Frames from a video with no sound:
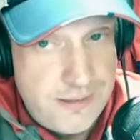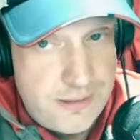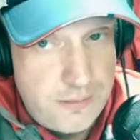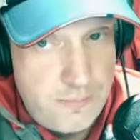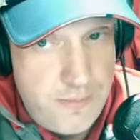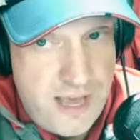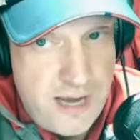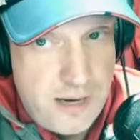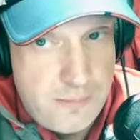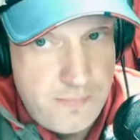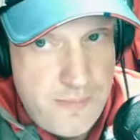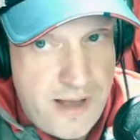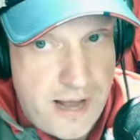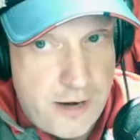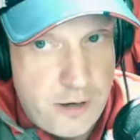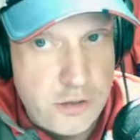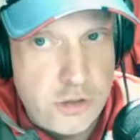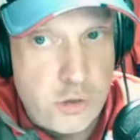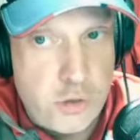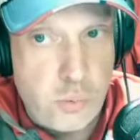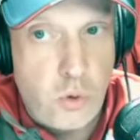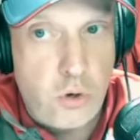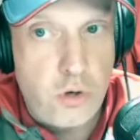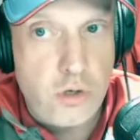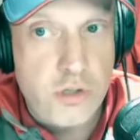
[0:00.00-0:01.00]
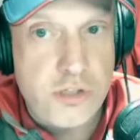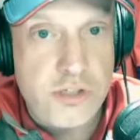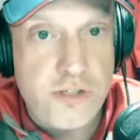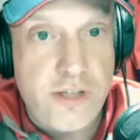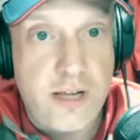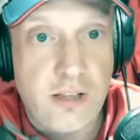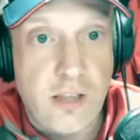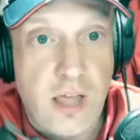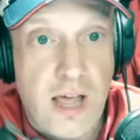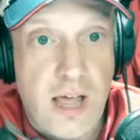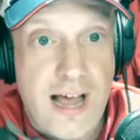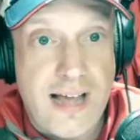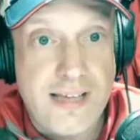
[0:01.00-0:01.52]
To make matters worse,
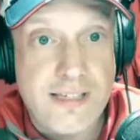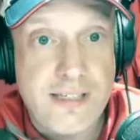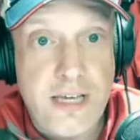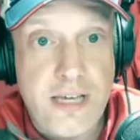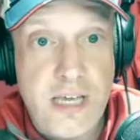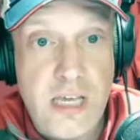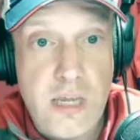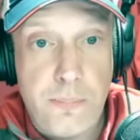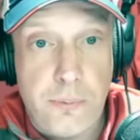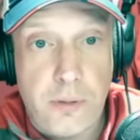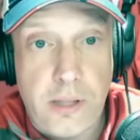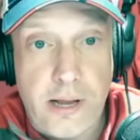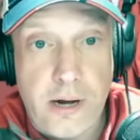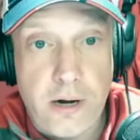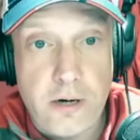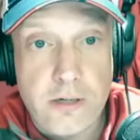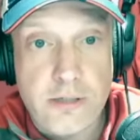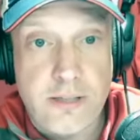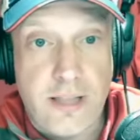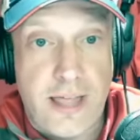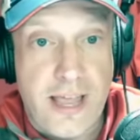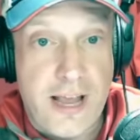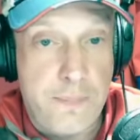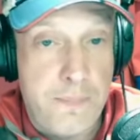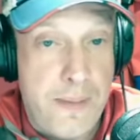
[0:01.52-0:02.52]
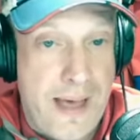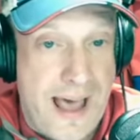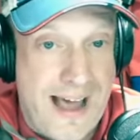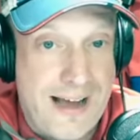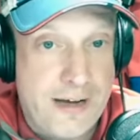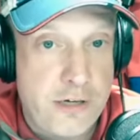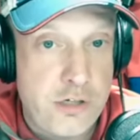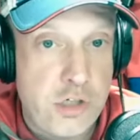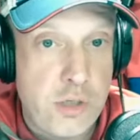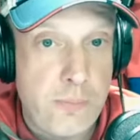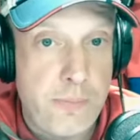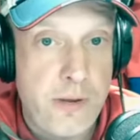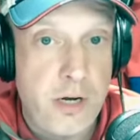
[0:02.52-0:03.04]
they lost key players like
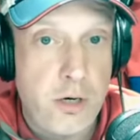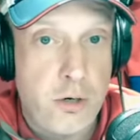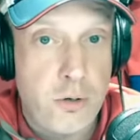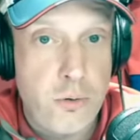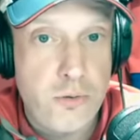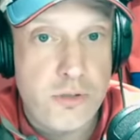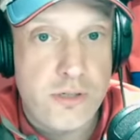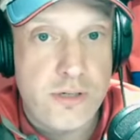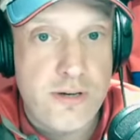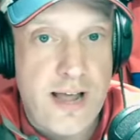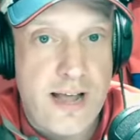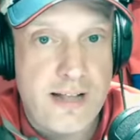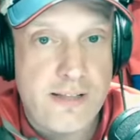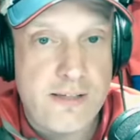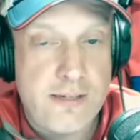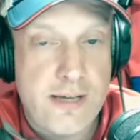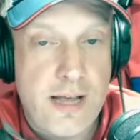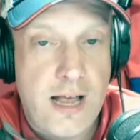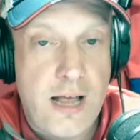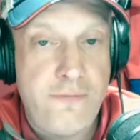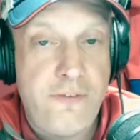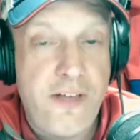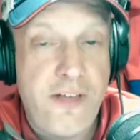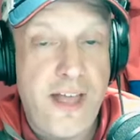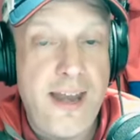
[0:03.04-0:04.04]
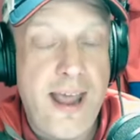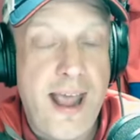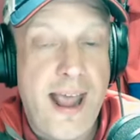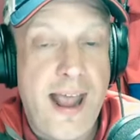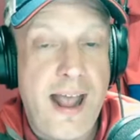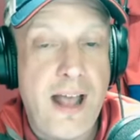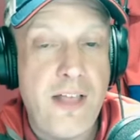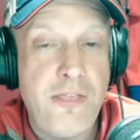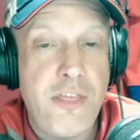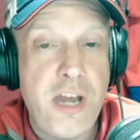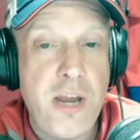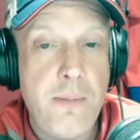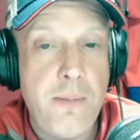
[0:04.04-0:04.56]
Backstrom and Kuznetsov and
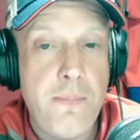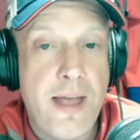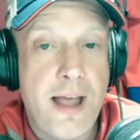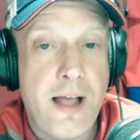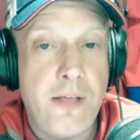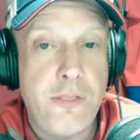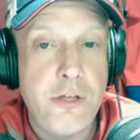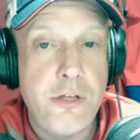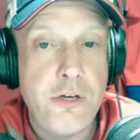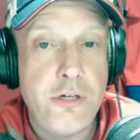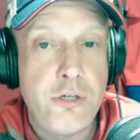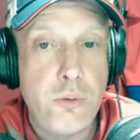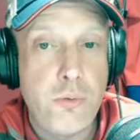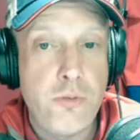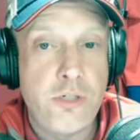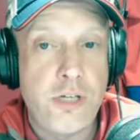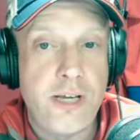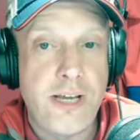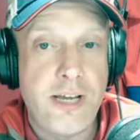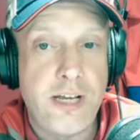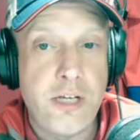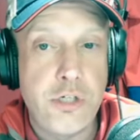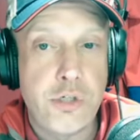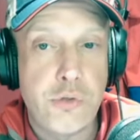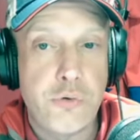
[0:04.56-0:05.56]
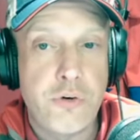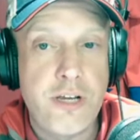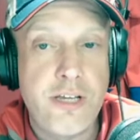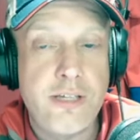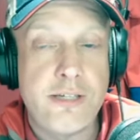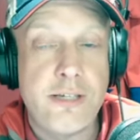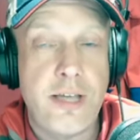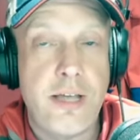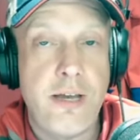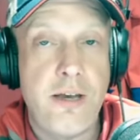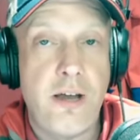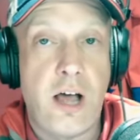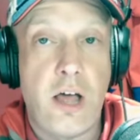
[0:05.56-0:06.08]
Anthony Mantha due to
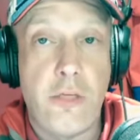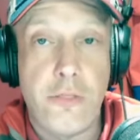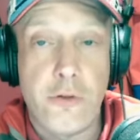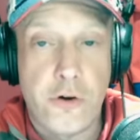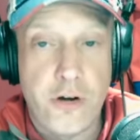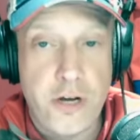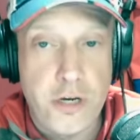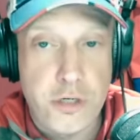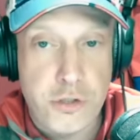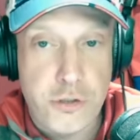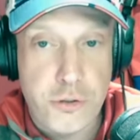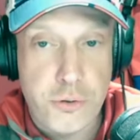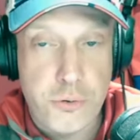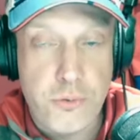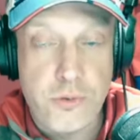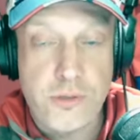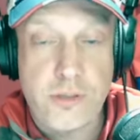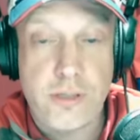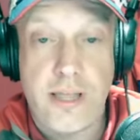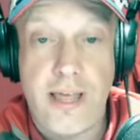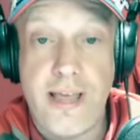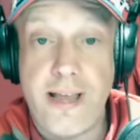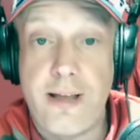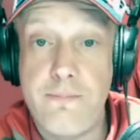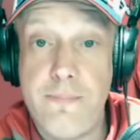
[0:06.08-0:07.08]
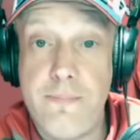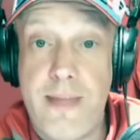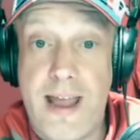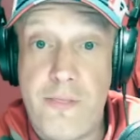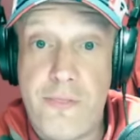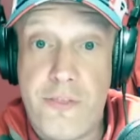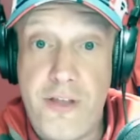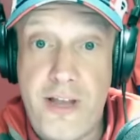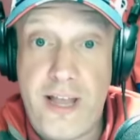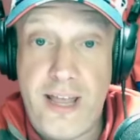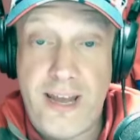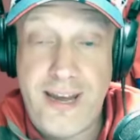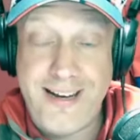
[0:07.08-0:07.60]
injuries and other issues like
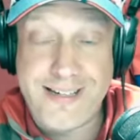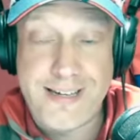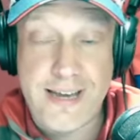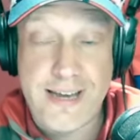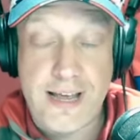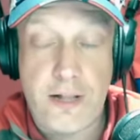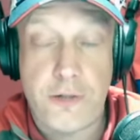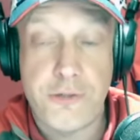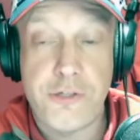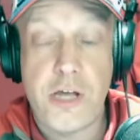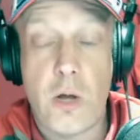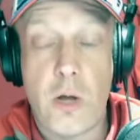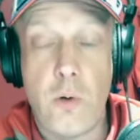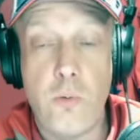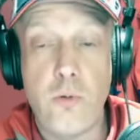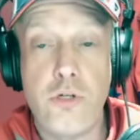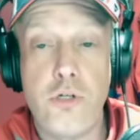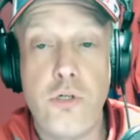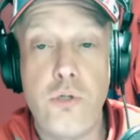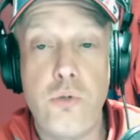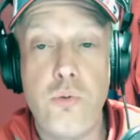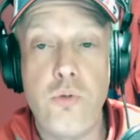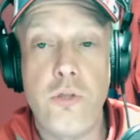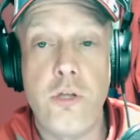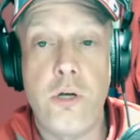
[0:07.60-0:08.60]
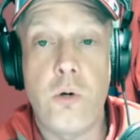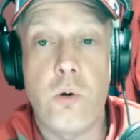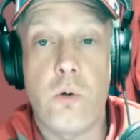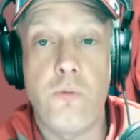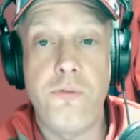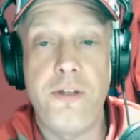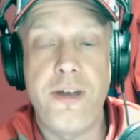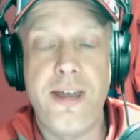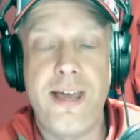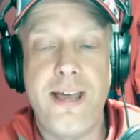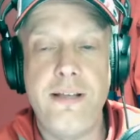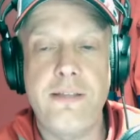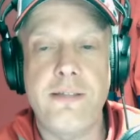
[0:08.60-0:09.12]
Mantha getting dealt out to the
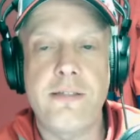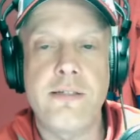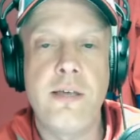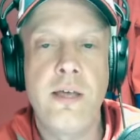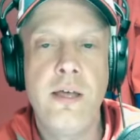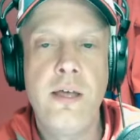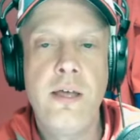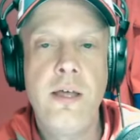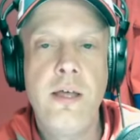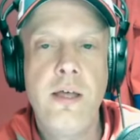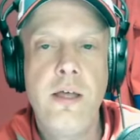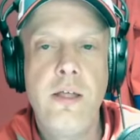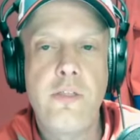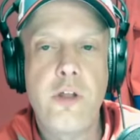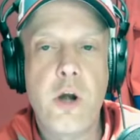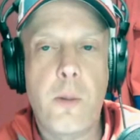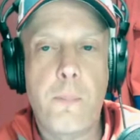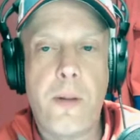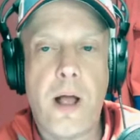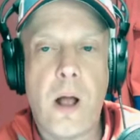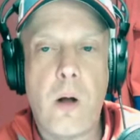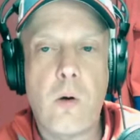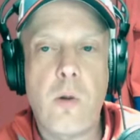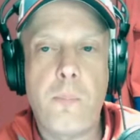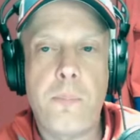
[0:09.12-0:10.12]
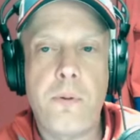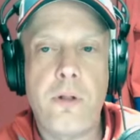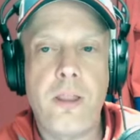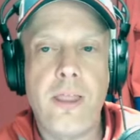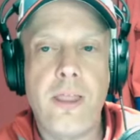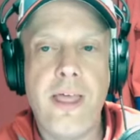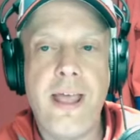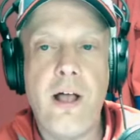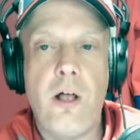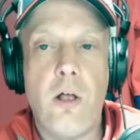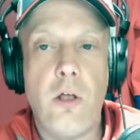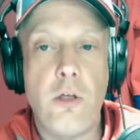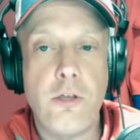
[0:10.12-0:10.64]
Golden Knights. Their power
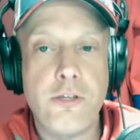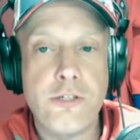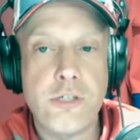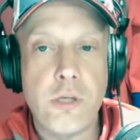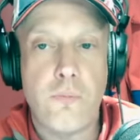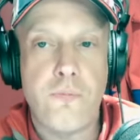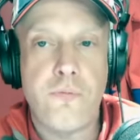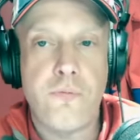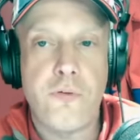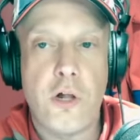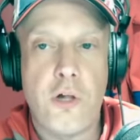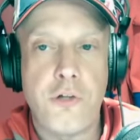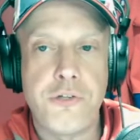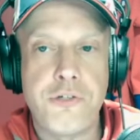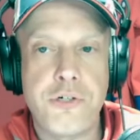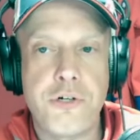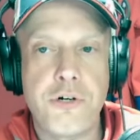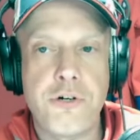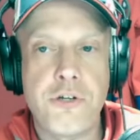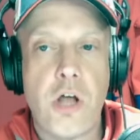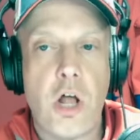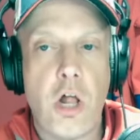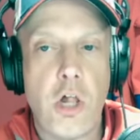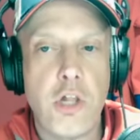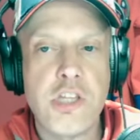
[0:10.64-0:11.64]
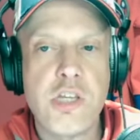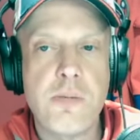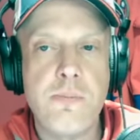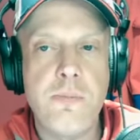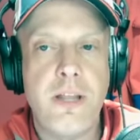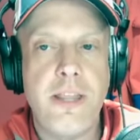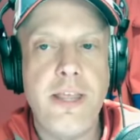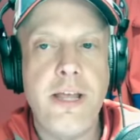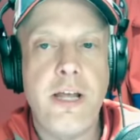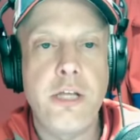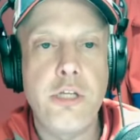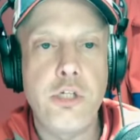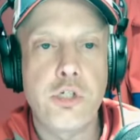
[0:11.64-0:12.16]
play also faltered,
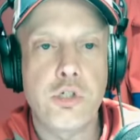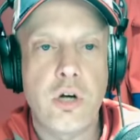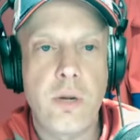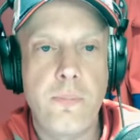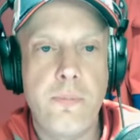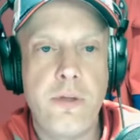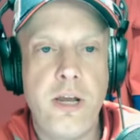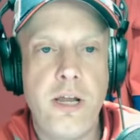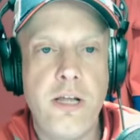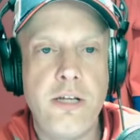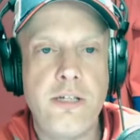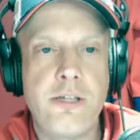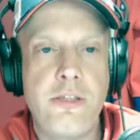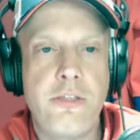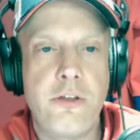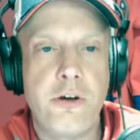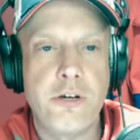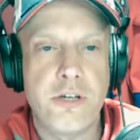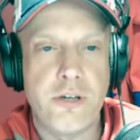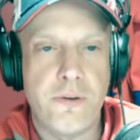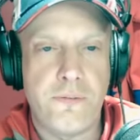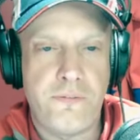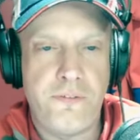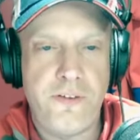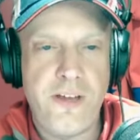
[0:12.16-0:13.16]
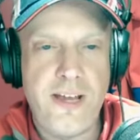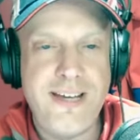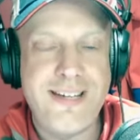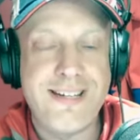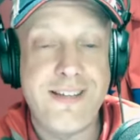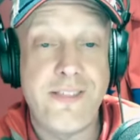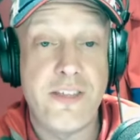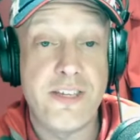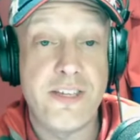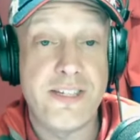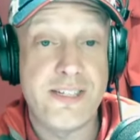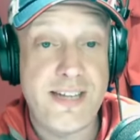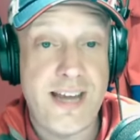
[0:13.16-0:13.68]
ultimately contributing to their
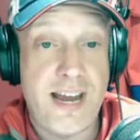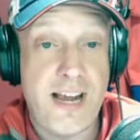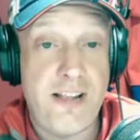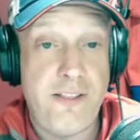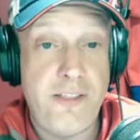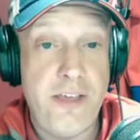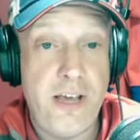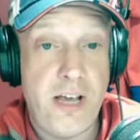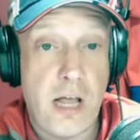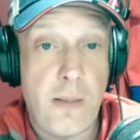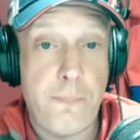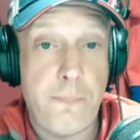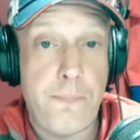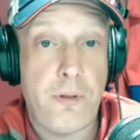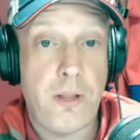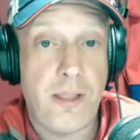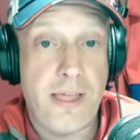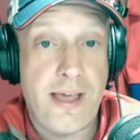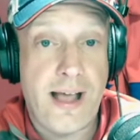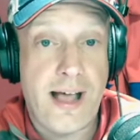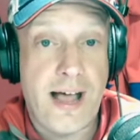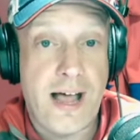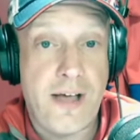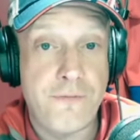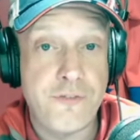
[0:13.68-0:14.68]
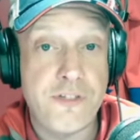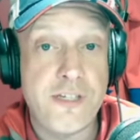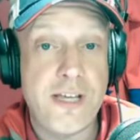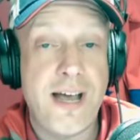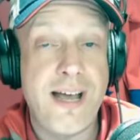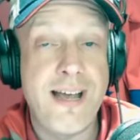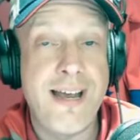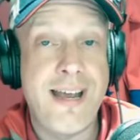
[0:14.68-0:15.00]
defeat in the Stanley Cup playoffs